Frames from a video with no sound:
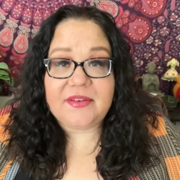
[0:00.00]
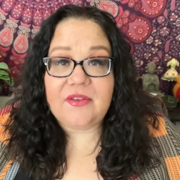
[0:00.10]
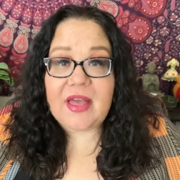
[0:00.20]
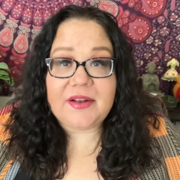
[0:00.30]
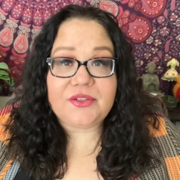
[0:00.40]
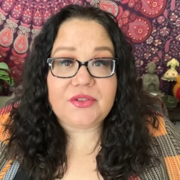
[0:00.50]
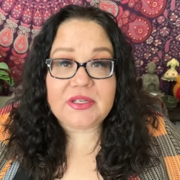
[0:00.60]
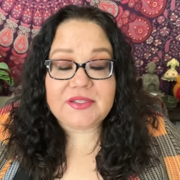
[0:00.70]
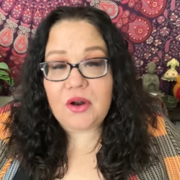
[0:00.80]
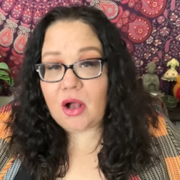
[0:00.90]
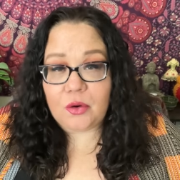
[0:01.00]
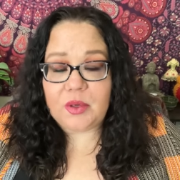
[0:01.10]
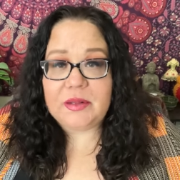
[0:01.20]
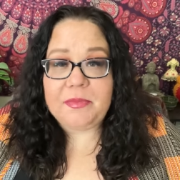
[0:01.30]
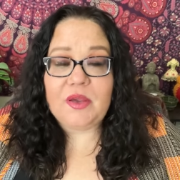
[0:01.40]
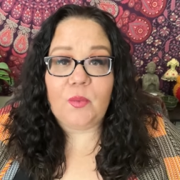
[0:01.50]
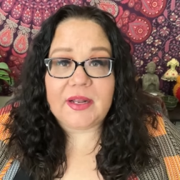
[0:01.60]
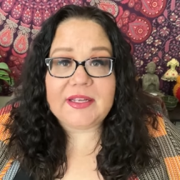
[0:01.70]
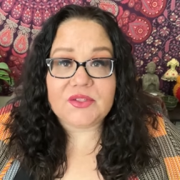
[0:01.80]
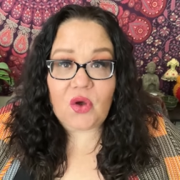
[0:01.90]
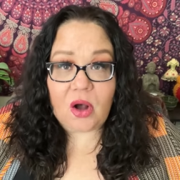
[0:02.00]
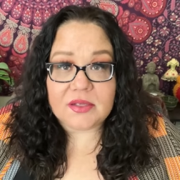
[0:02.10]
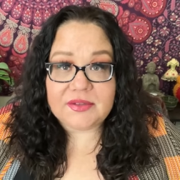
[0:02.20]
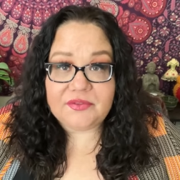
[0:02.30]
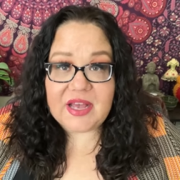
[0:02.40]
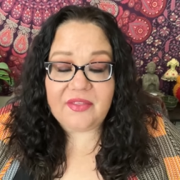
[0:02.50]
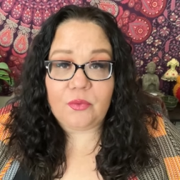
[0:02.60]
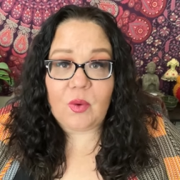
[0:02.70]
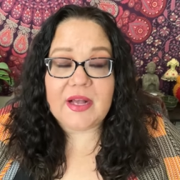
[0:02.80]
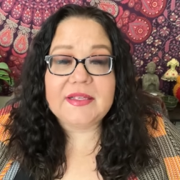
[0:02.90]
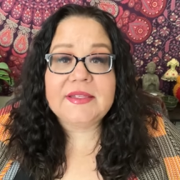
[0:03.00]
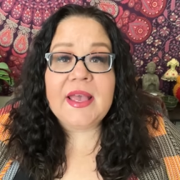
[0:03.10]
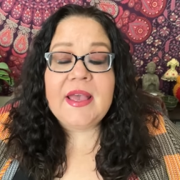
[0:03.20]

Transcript: Now, that is not going to be what his cause of death was,